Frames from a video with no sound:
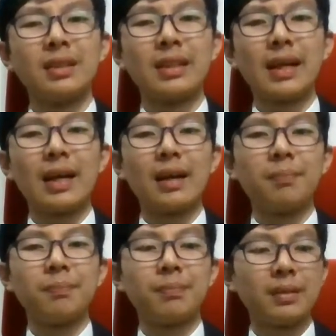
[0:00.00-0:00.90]
uh,
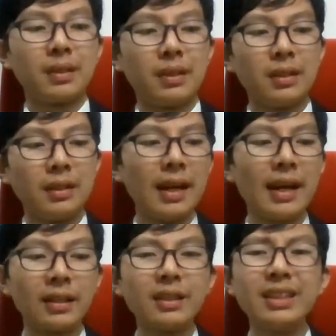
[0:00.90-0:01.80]
yeah,
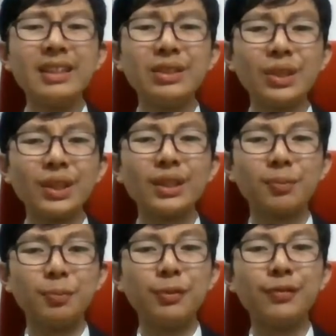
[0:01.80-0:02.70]
I really enjoyed
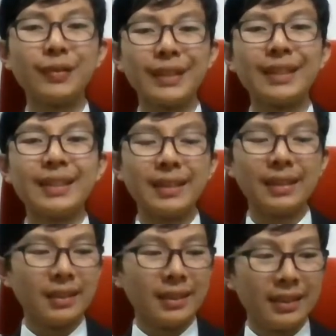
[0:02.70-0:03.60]
this movie.
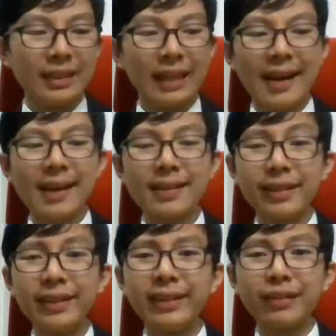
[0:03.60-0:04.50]
Yeah, I, I
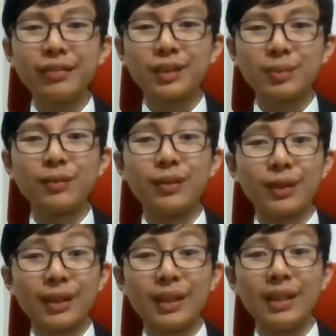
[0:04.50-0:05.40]
really love this movie.
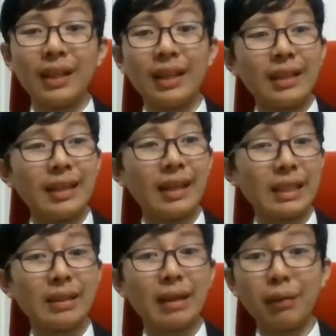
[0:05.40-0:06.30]
Okay, yeah,
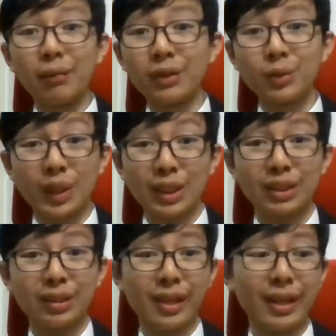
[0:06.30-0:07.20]
I, I want to watch
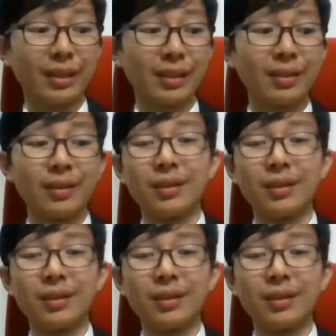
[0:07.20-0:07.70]
this again.